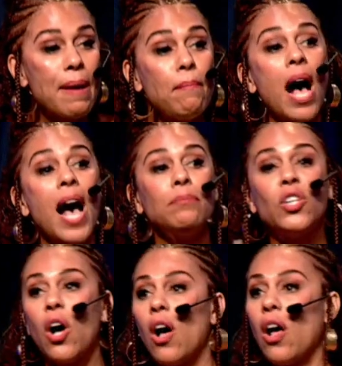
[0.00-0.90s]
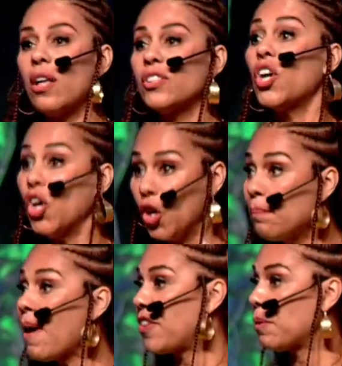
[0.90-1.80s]
mom called her
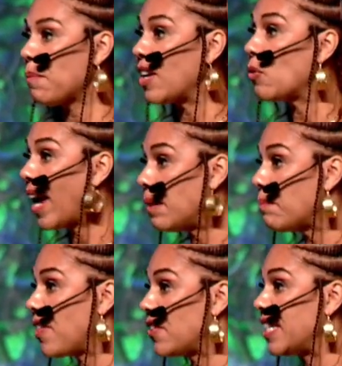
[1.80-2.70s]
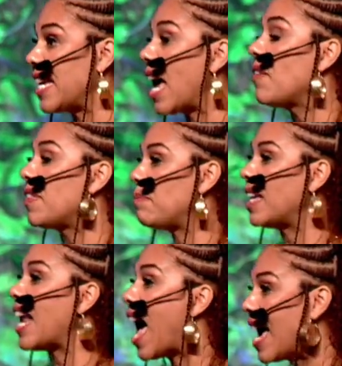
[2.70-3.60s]
mother, my grandmother, to tell them
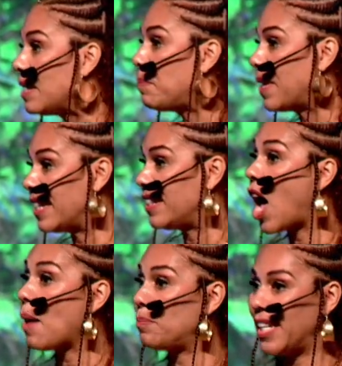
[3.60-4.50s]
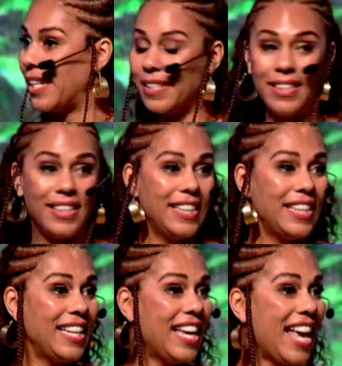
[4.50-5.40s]
that I had been adopted.
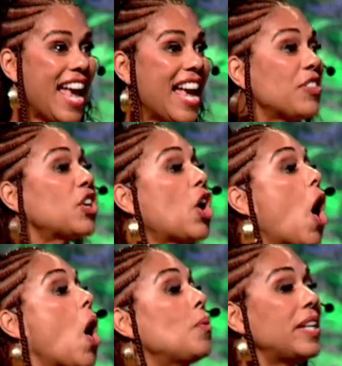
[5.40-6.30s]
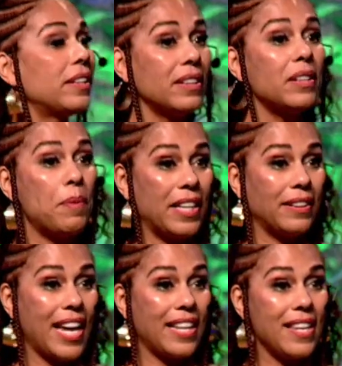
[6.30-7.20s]
And the call went a little bit
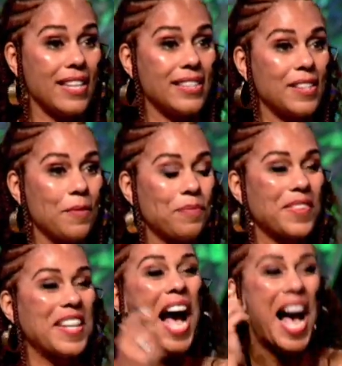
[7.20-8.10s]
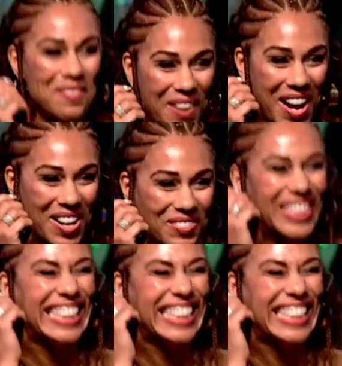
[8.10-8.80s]
like this. Hi, Mom.